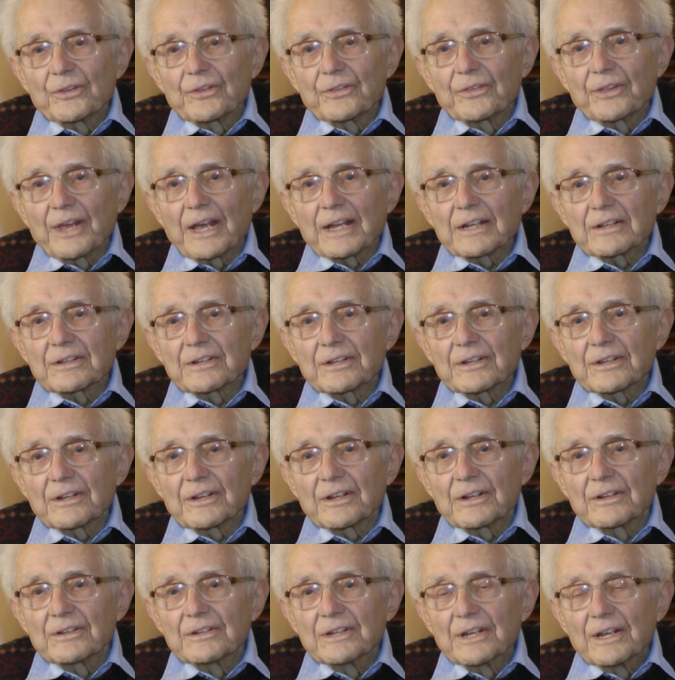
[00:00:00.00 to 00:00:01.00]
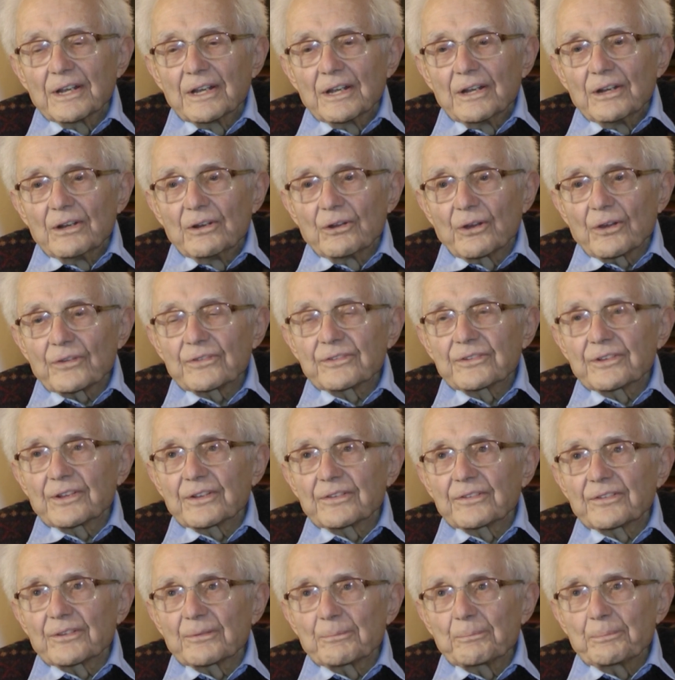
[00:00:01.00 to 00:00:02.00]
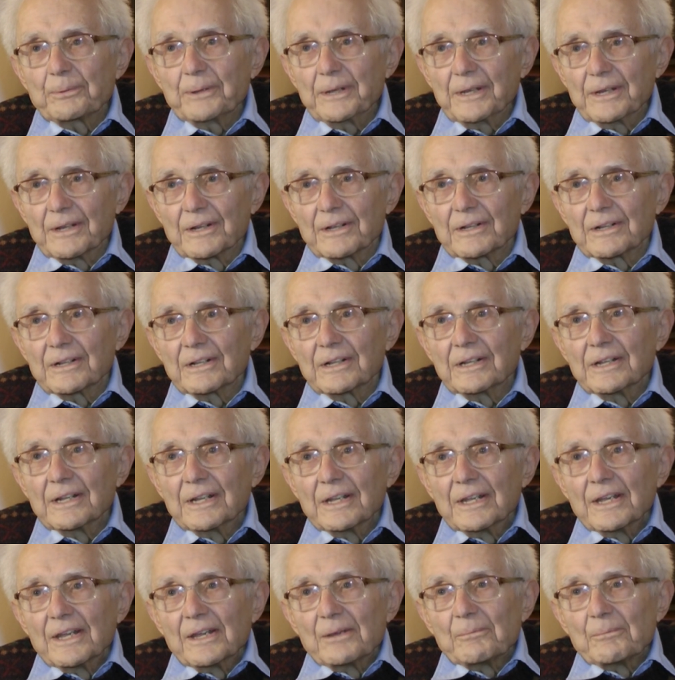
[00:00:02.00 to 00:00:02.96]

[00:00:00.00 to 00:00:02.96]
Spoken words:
that had lost its appeal.